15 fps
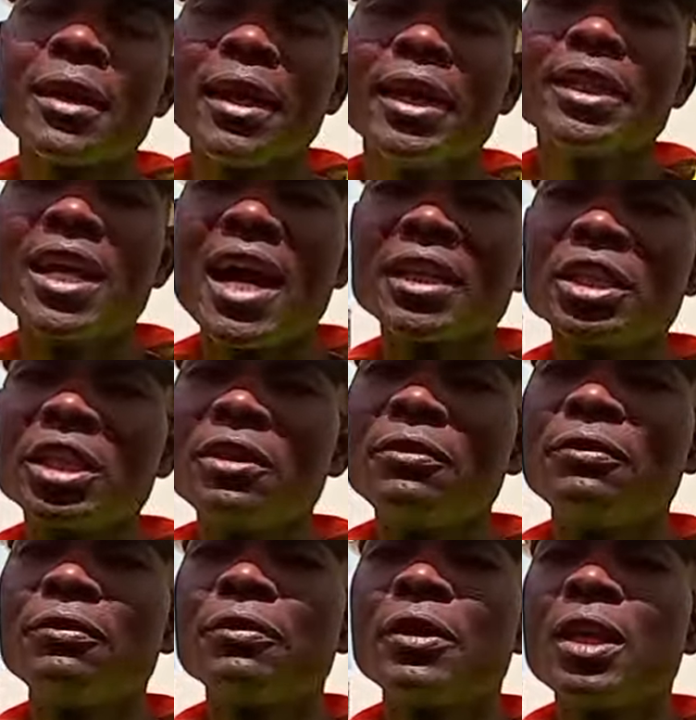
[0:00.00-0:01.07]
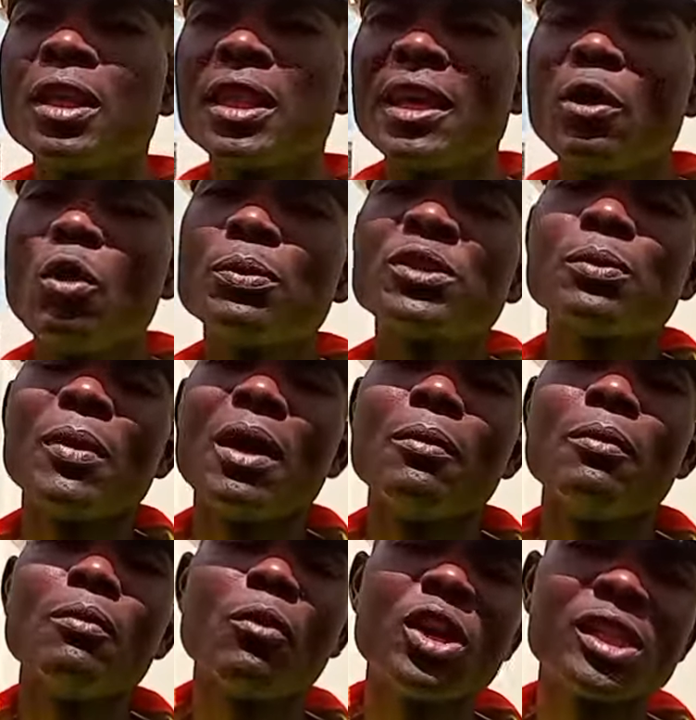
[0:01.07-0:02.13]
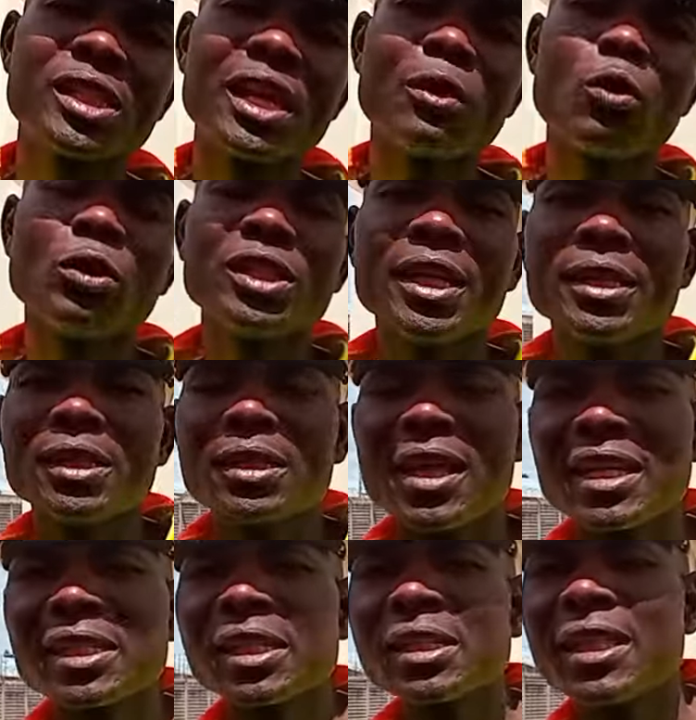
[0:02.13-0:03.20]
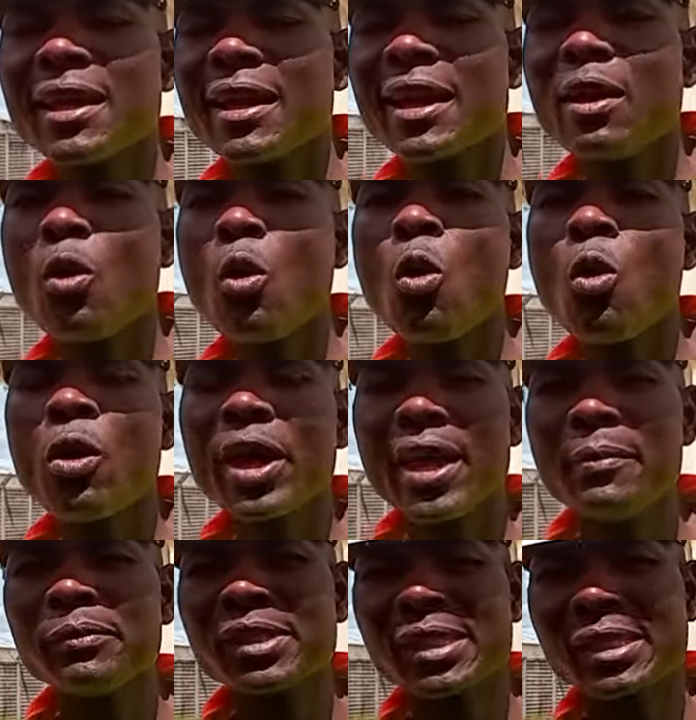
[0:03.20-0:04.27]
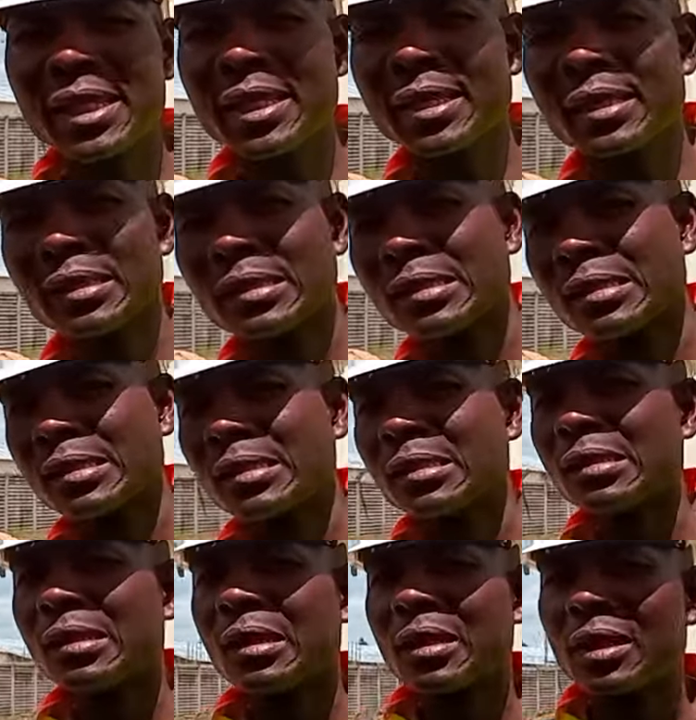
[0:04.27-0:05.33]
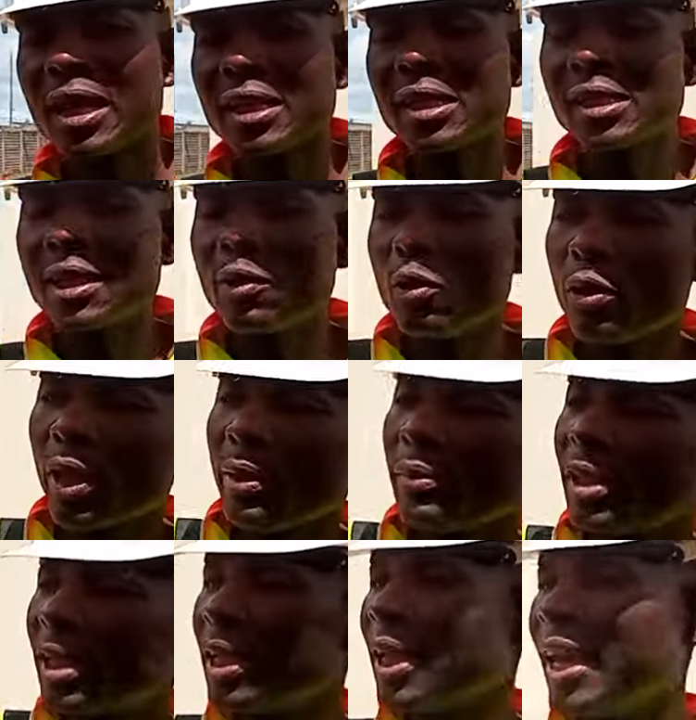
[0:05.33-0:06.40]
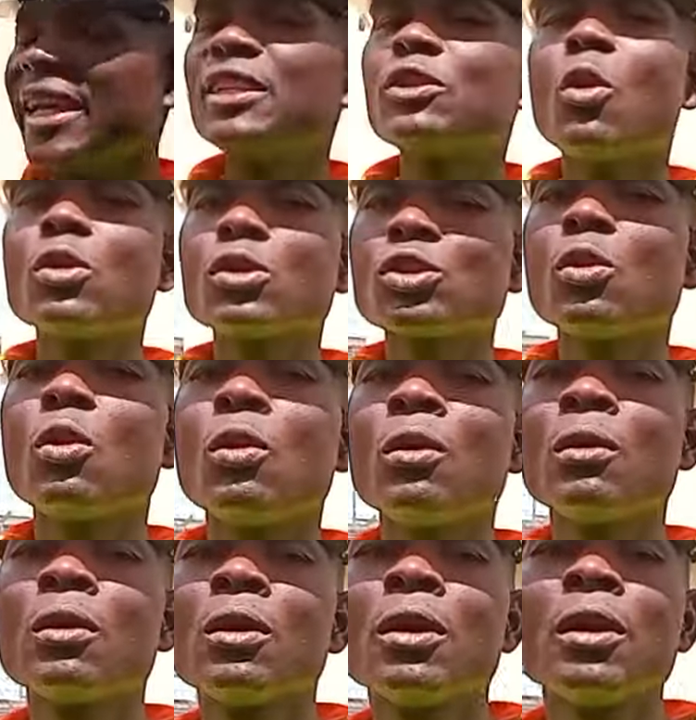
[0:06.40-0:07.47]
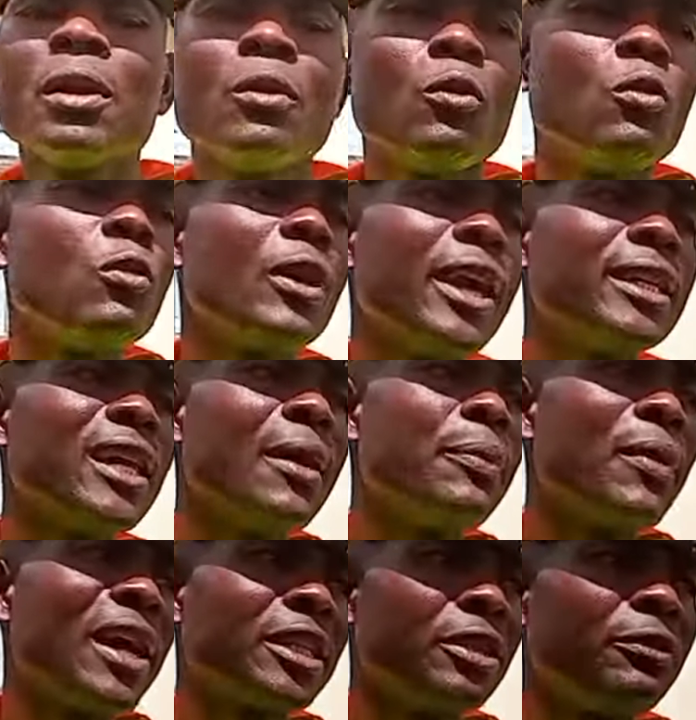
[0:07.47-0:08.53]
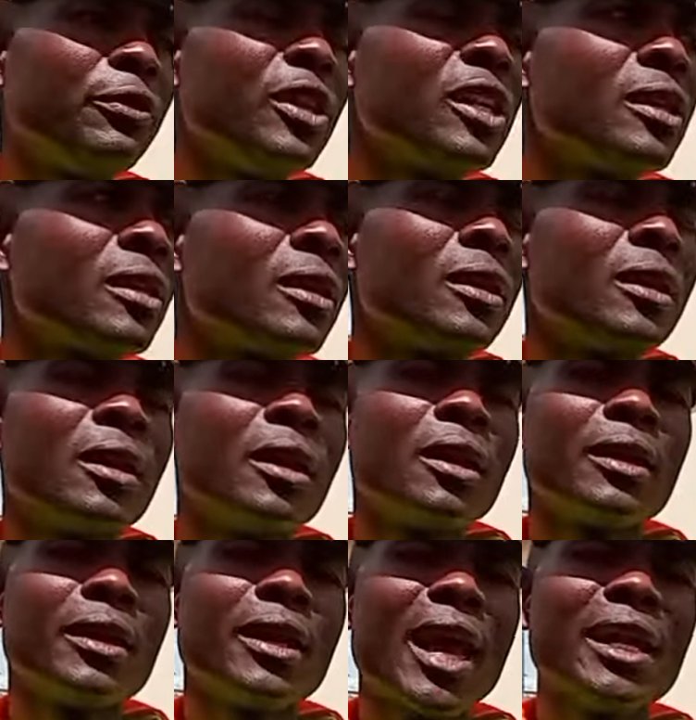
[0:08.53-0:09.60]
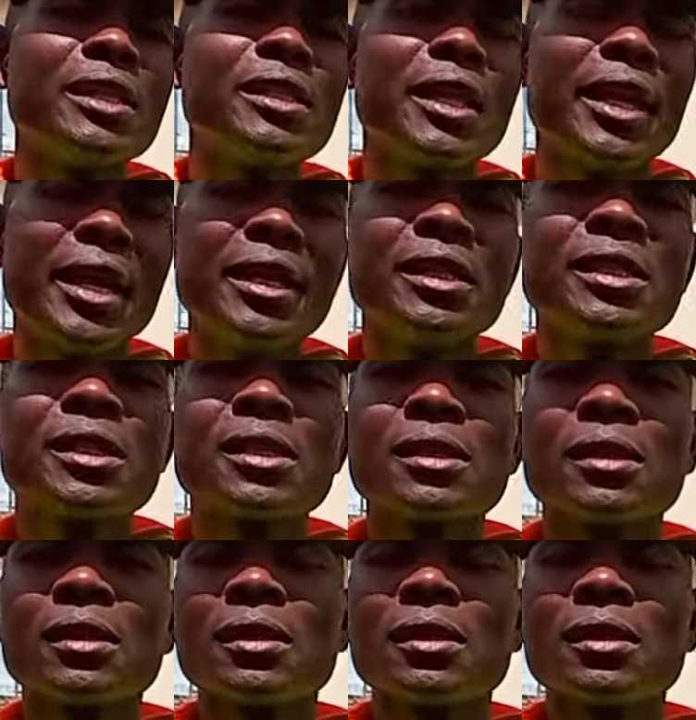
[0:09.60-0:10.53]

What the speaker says: and achieve the optimum moisture content. That is the OMC. That is the OMC, and also we end up achieving 98%